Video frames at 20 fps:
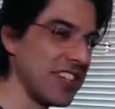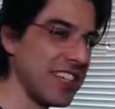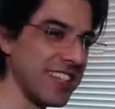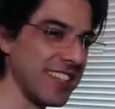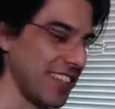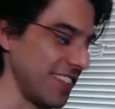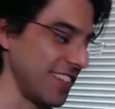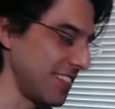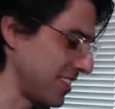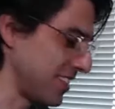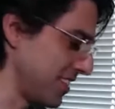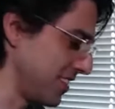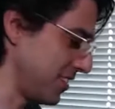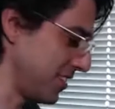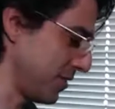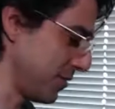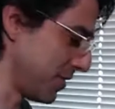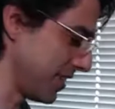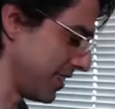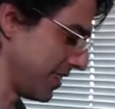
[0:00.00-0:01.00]
a, that's an
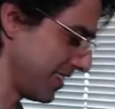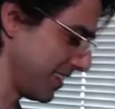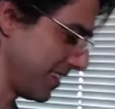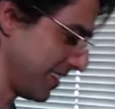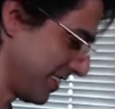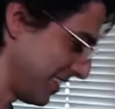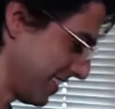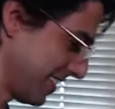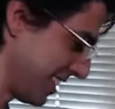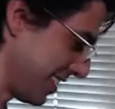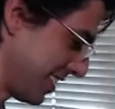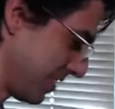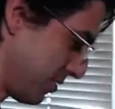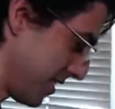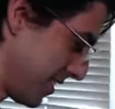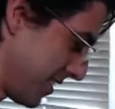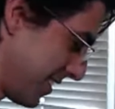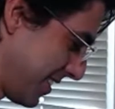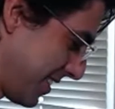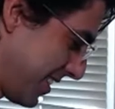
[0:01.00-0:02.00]
easy way to, to get
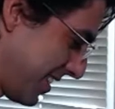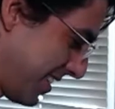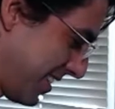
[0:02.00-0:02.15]
around that.